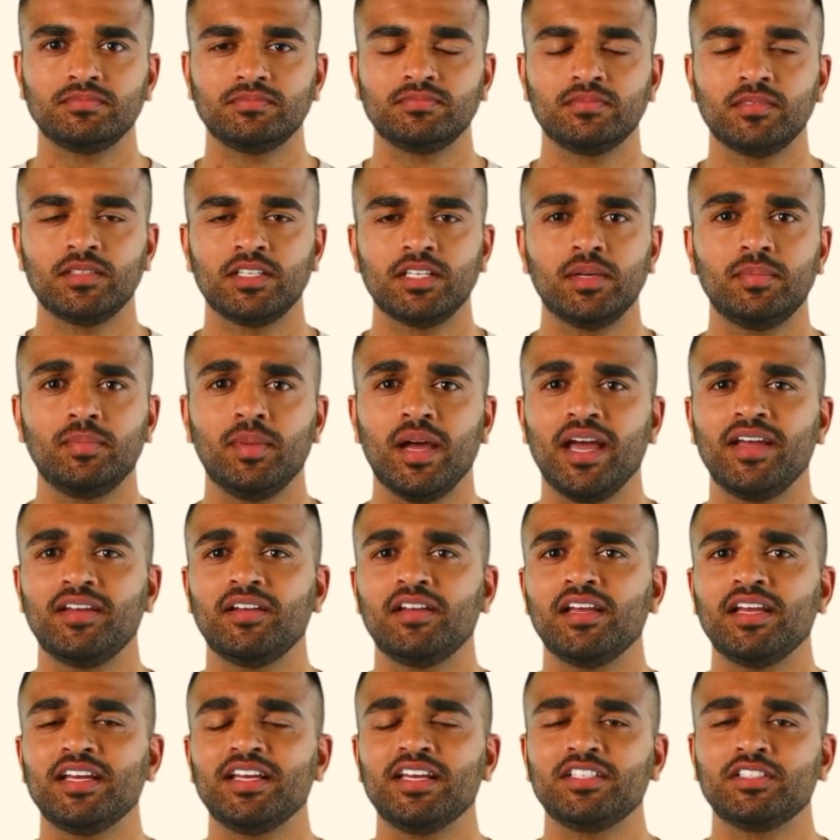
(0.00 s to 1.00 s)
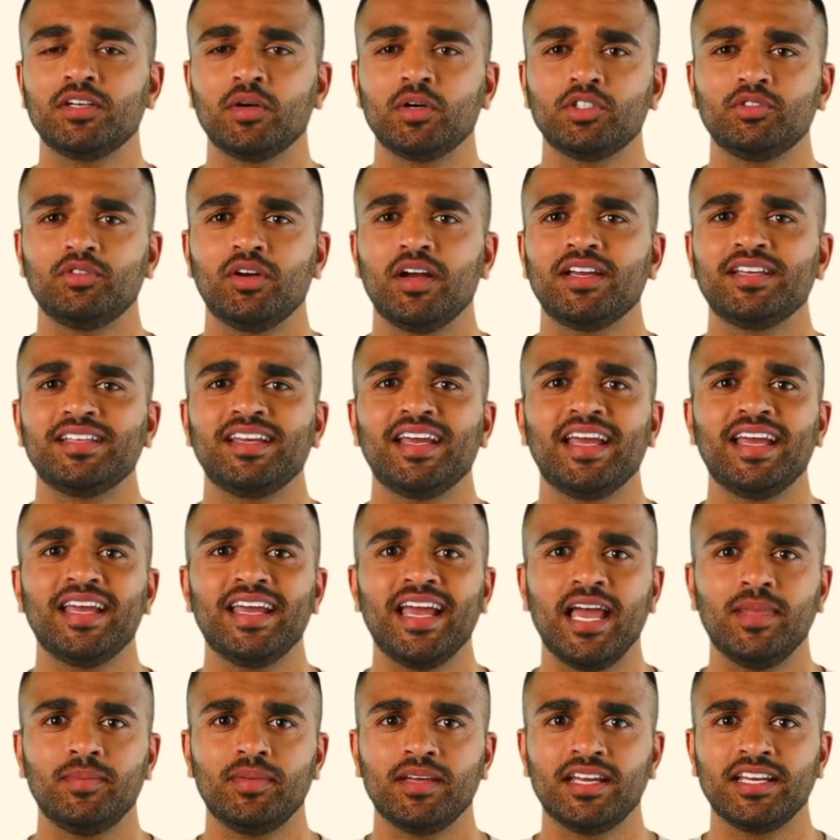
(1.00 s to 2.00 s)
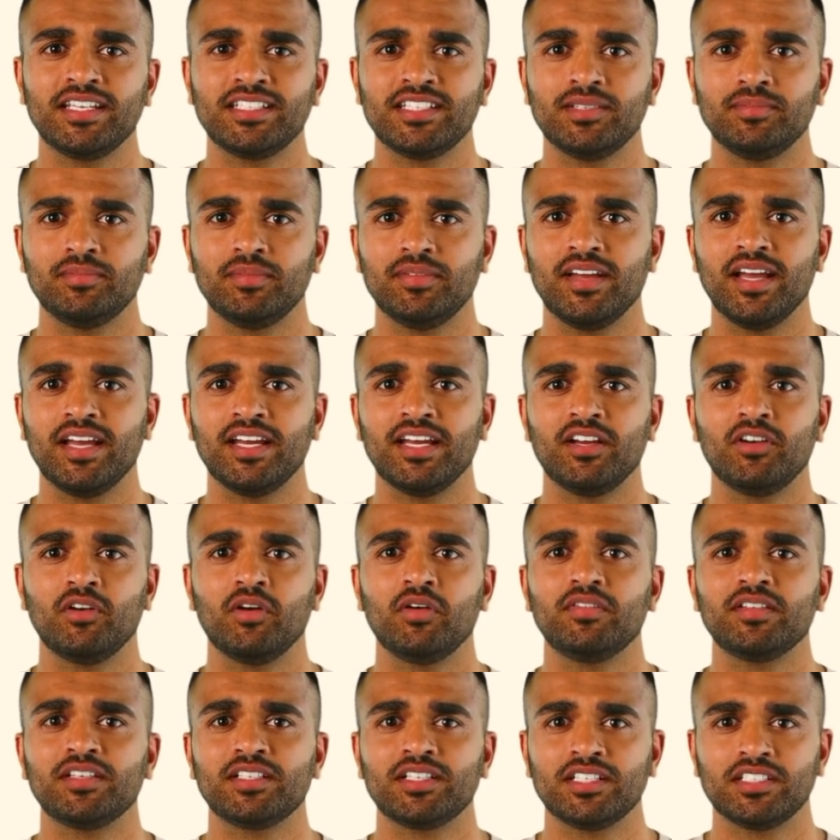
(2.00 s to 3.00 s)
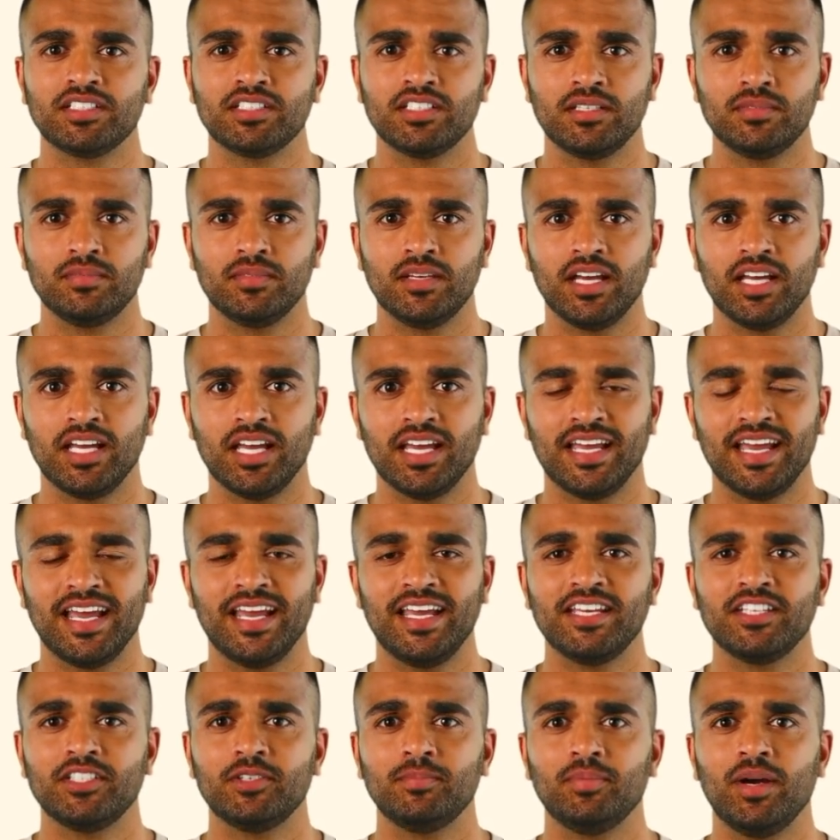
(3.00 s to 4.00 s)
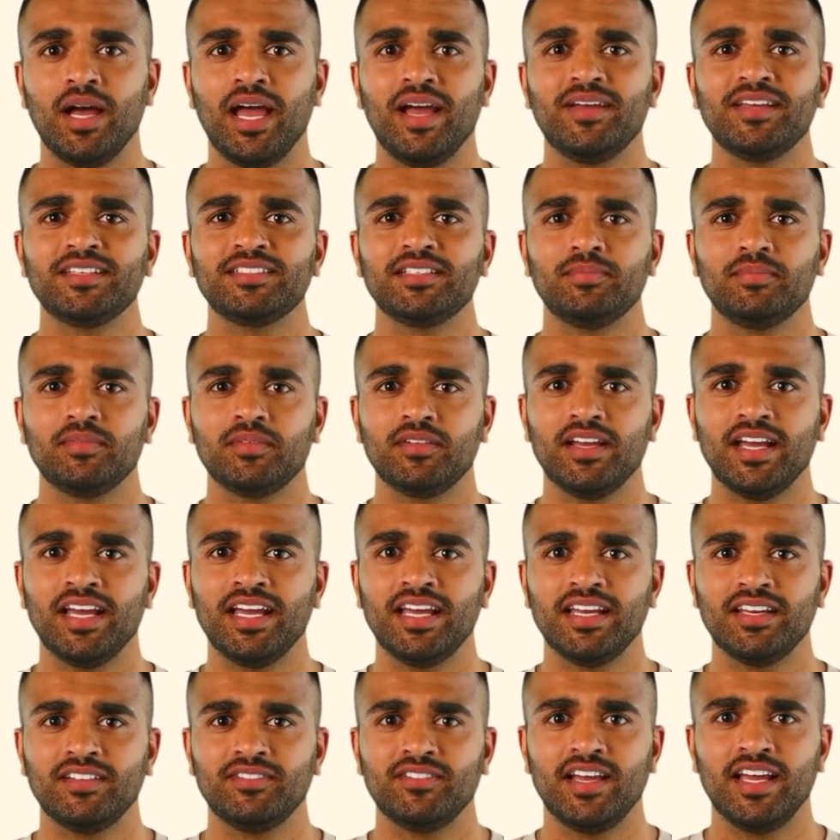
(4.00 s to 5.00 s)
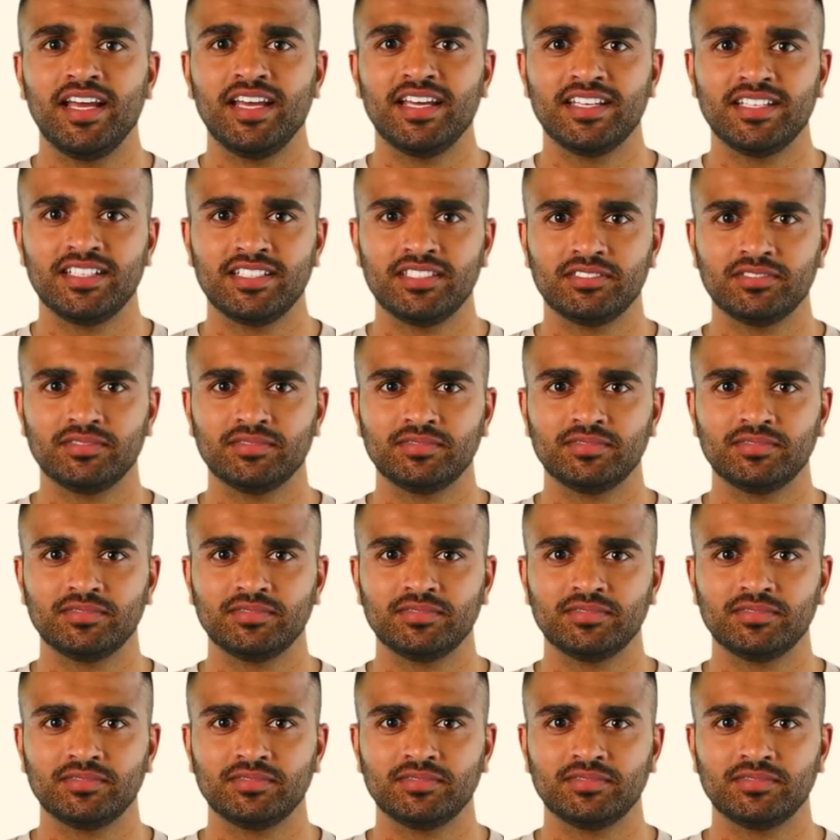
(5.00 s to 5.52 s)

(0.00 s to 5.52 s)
Sympatholytics are drugs that inhibit the sympathetic nervous system, leading to parasympathetic effects.